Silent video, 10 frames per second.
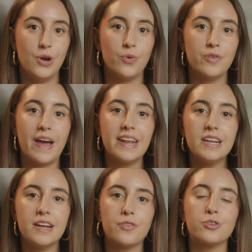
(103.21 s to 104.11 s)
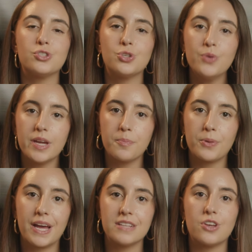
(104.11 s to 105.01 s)
We've added another 2
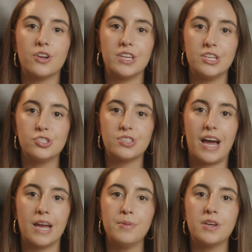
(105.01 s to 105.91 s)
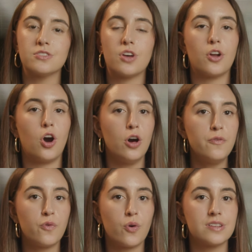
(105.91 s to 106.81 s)
implants on each side because on all
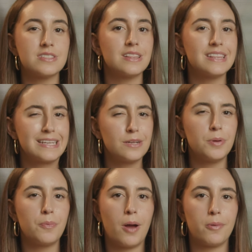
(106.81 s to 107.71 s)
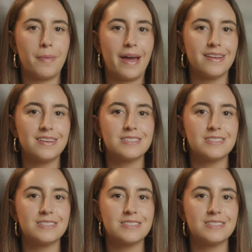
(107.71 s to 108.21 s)
4 is a little bit problematic,